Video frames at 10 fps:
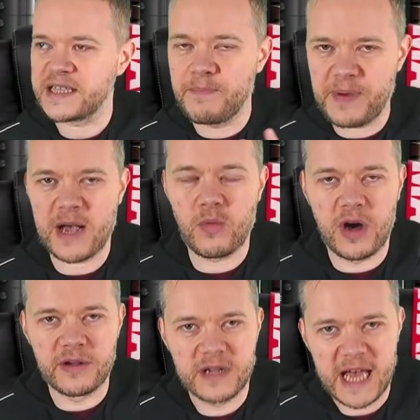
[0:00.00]
the big
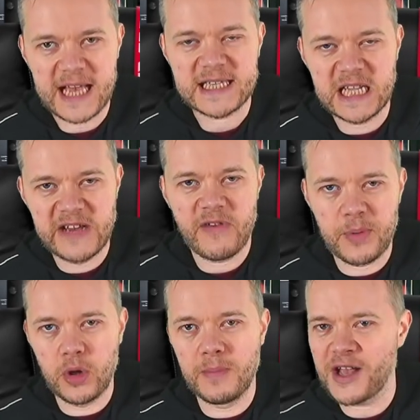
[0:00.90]
one. It's
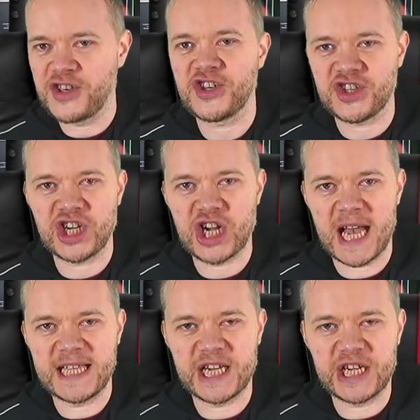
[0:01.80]
Liverpool, Manchester
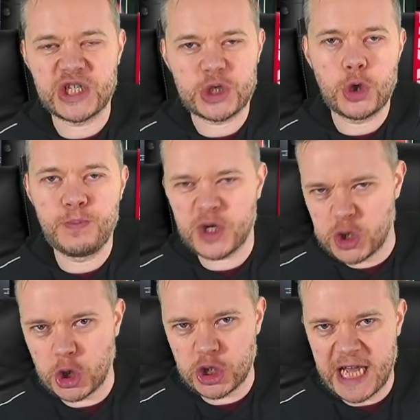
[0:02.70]
United, Super
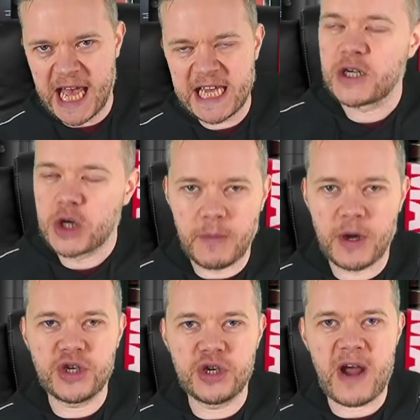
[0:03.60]
Sunday. Come
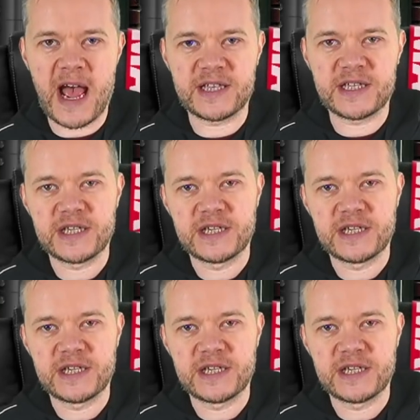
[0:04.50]
on, you Reds.